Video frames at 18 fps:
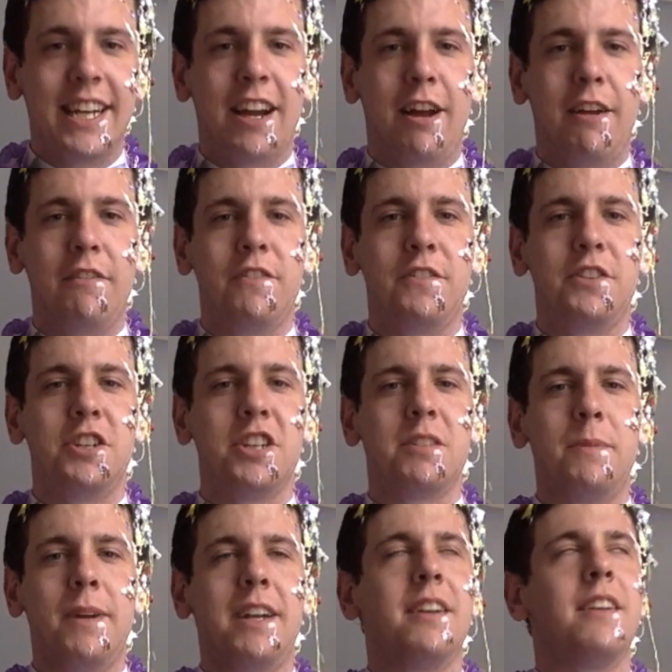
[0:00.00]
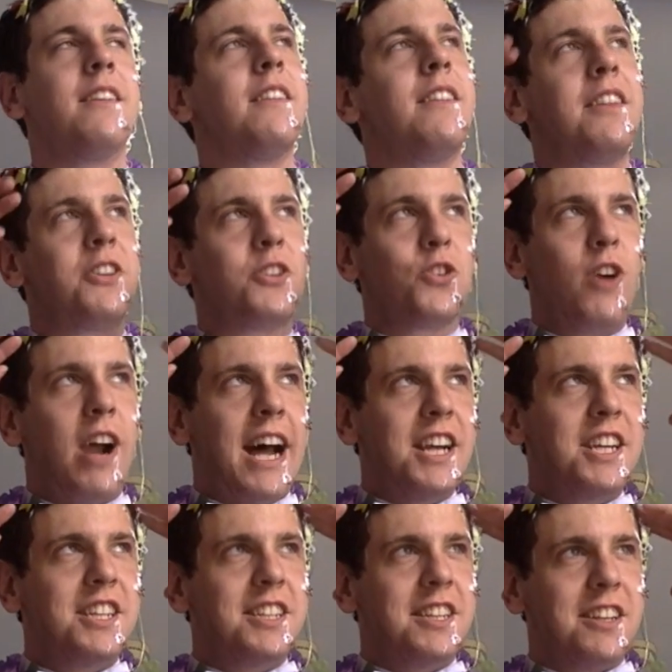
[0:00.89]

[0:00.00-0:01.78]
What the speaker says: I've just been trashed.